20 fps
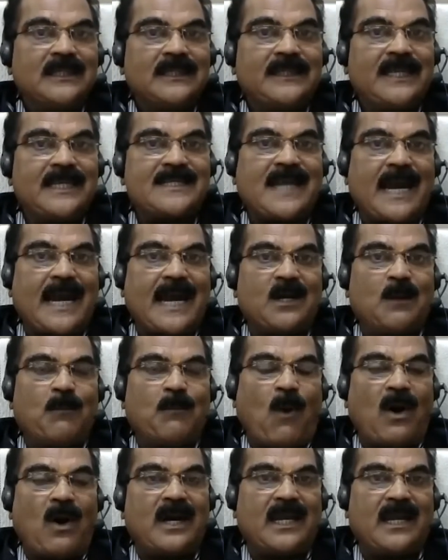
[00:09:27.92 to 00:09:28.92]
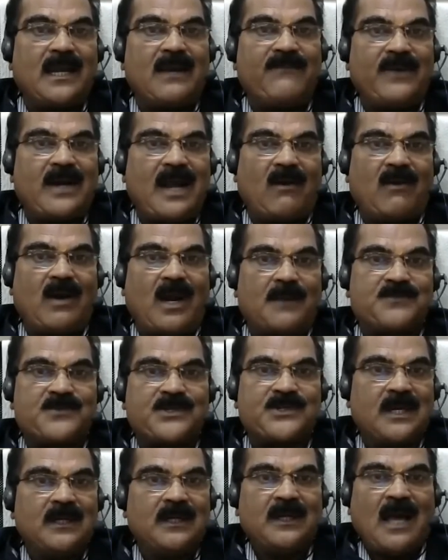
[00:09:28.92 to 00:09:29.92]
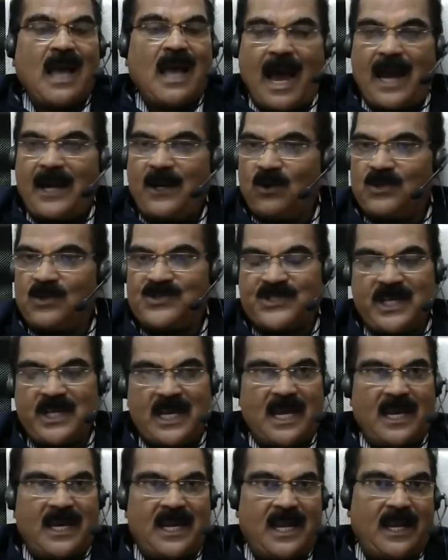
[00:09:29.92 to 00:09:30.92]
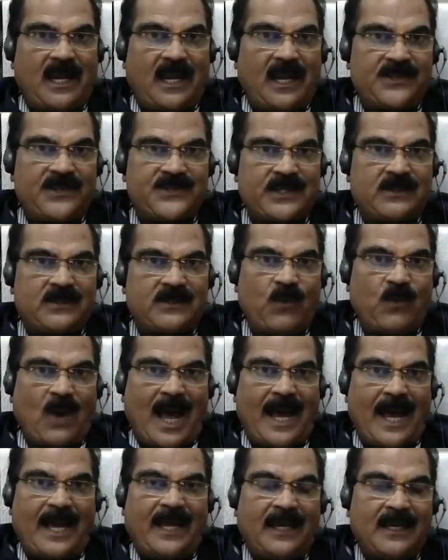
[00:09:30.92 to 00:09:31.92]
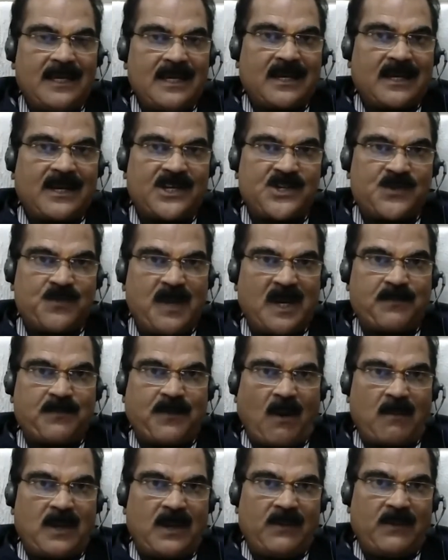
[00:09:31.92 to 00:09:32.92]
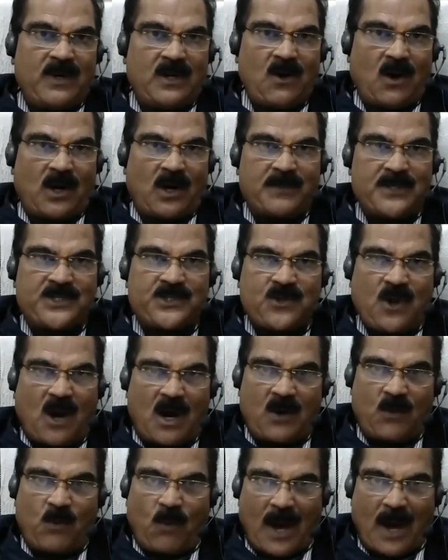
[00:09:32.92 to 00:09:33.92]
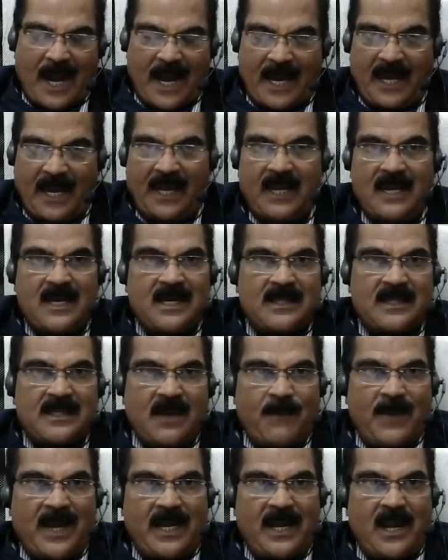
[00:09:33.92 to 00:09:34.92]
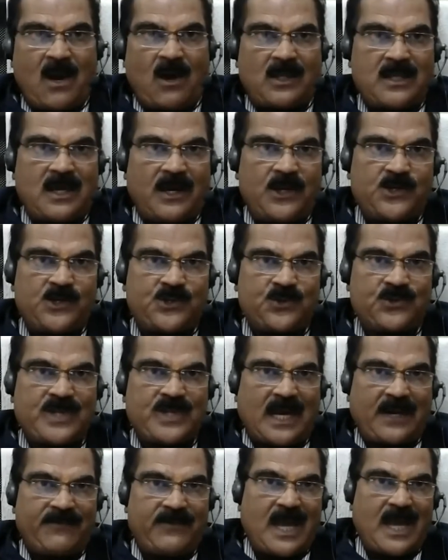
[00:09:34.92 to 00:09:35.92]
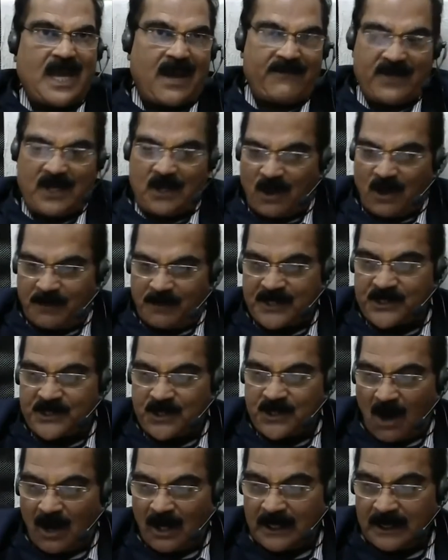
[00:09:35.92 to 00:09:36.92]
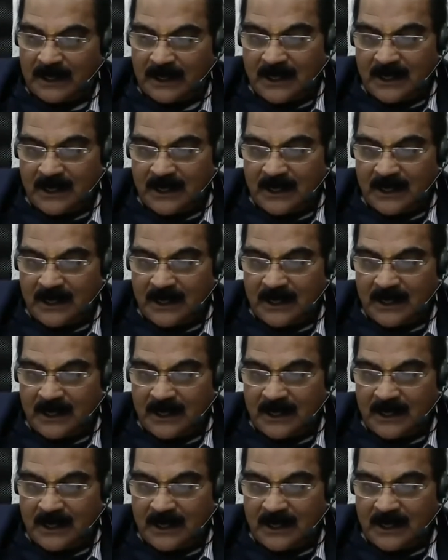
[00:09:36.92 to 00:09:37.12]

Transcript: This kind of bonding, if develops, I don't see any reason why Kashmir problem will not be solved, why the many other issues that we have will not be solved.